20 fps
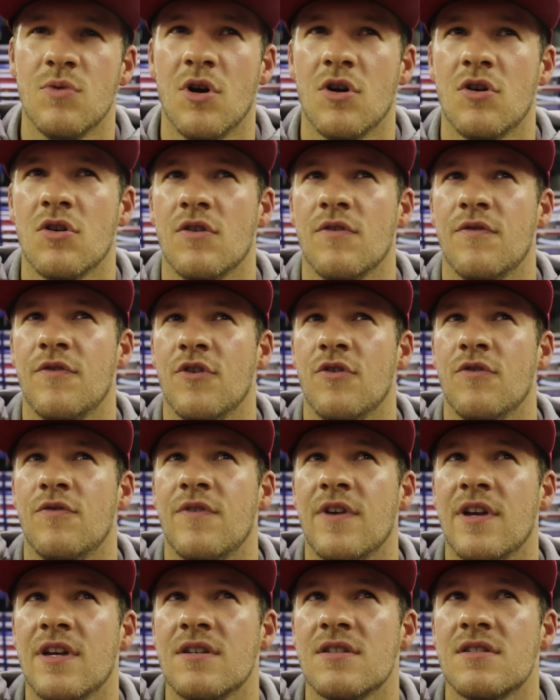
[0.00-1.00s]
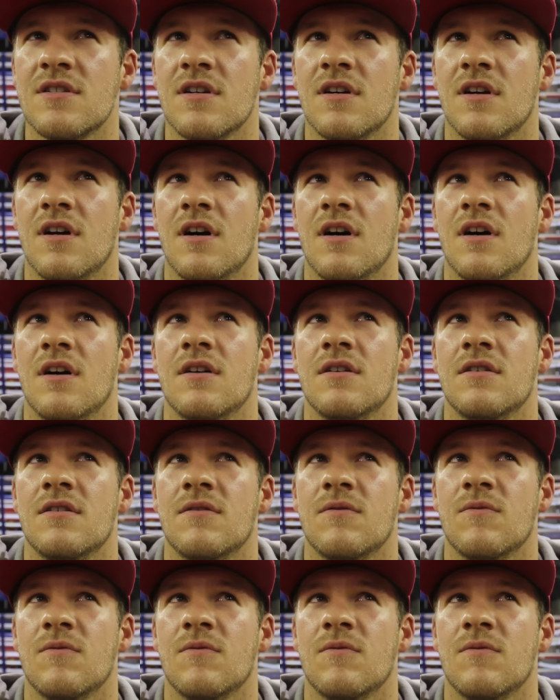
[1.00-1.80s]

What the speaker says: work on a few things that